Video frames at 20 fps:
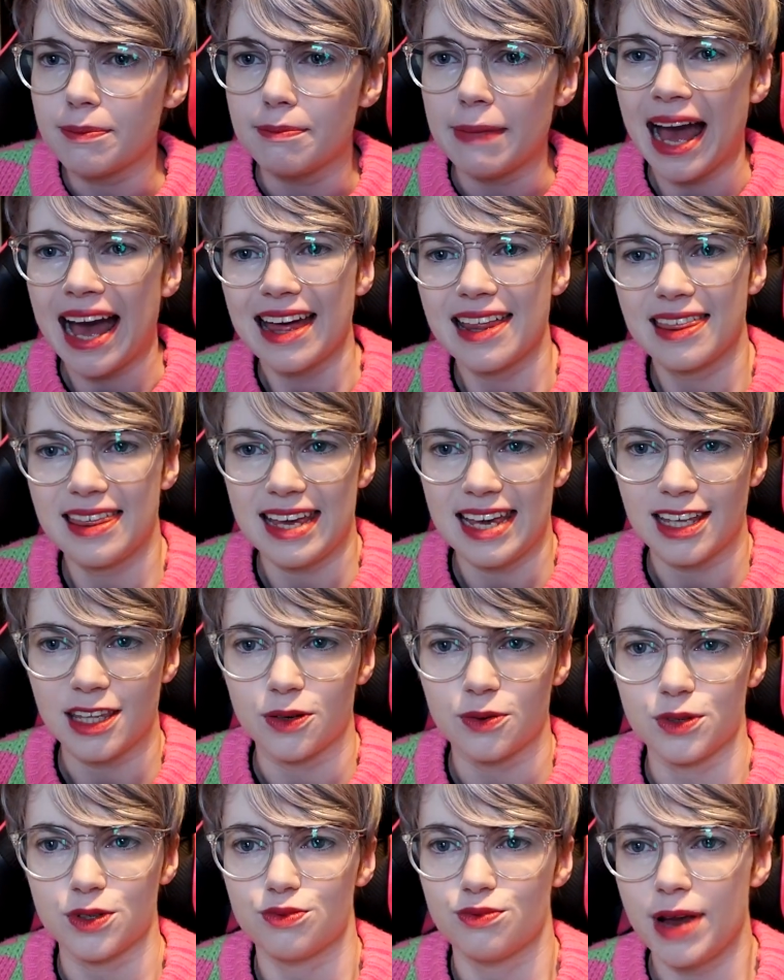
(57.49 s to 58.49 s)
mat thing
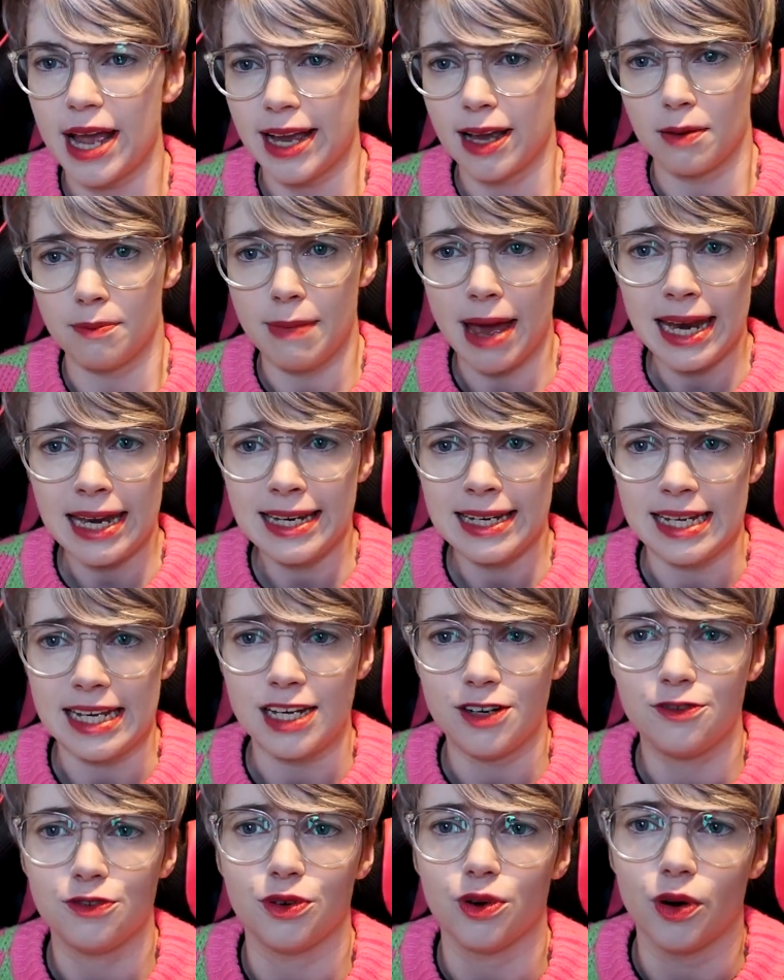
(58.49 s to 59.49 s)
that was
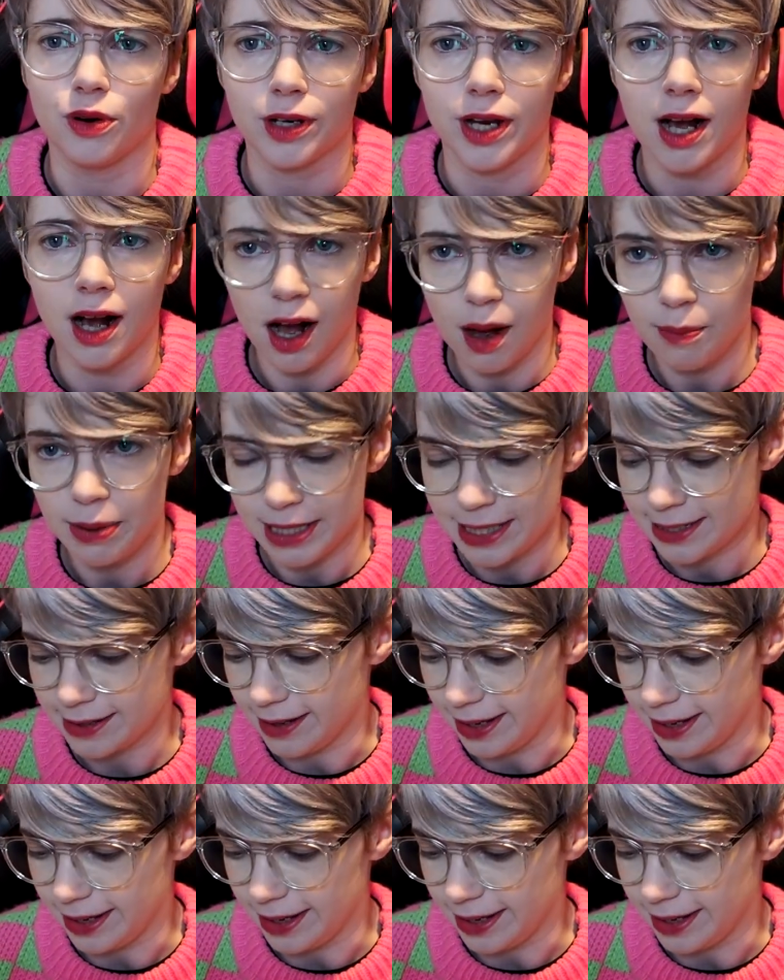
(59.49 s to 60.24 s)
recommended for on carpets